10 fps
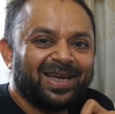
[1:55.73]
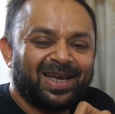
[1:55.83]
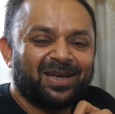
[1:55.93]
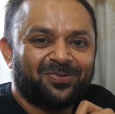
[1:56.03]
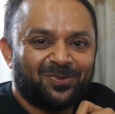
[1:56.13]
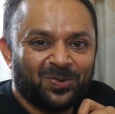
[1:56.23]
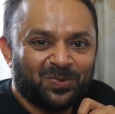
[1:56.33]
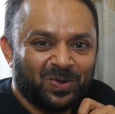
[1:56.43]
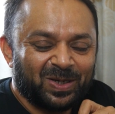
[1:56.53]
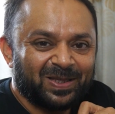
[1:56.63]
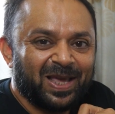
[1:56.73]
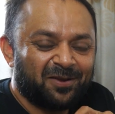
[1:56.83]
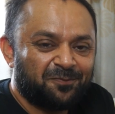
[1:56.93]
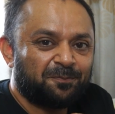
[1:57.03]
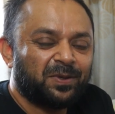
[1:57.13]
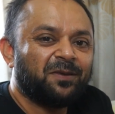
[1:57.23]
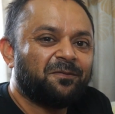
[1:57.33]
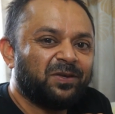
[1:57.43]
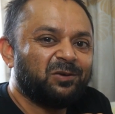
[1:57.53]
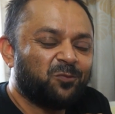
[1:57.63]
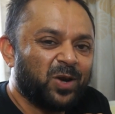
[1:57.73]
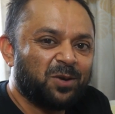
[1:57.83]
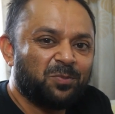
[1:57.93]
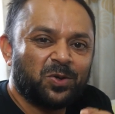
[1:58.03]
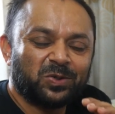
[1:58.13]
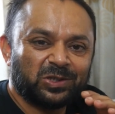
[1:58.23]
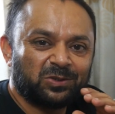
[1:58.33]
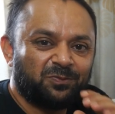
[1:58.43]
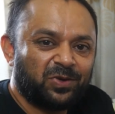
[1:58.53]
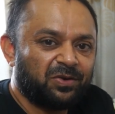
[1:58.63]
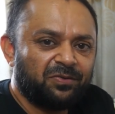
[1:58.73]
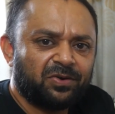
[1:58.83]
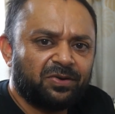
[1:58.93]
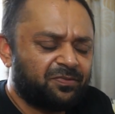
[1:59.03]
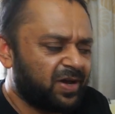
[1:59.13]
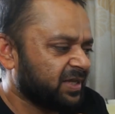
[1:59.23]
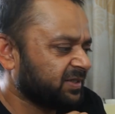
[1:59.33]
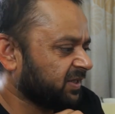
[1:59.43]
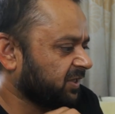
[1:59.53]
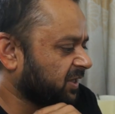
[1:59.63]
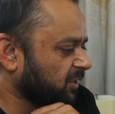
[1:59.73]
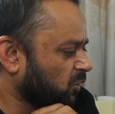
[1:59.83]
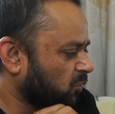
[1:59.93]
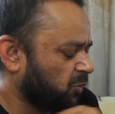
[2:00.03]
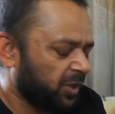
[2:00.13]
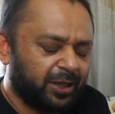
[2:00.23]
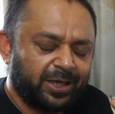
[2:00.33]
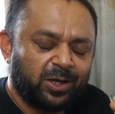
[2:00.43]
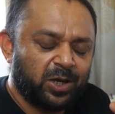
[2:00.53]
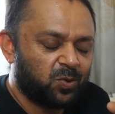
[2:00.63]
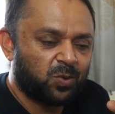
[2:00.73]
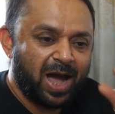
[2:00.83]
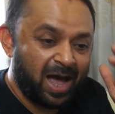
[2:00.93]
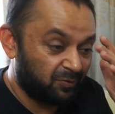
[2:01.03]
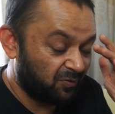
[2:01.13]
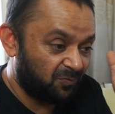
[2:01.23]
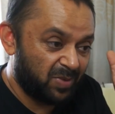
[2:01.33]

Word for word: F oh one F P V wing, because it's very very fast and it can quickly go out of